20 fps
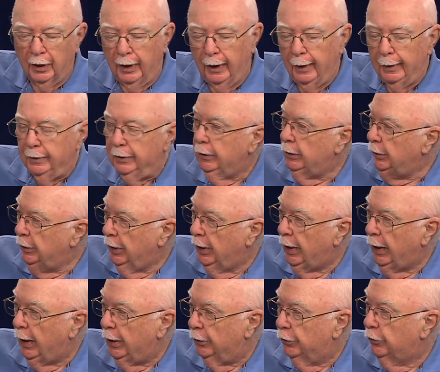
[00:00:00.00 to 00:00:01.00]
and I didn't
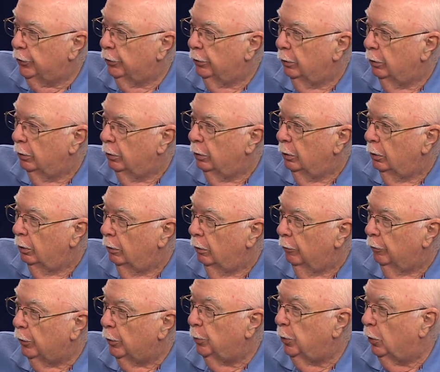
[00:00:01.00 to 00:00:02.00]
catch
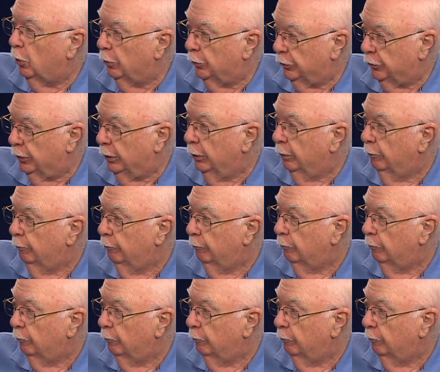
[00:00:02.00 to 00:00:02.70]
the pollster.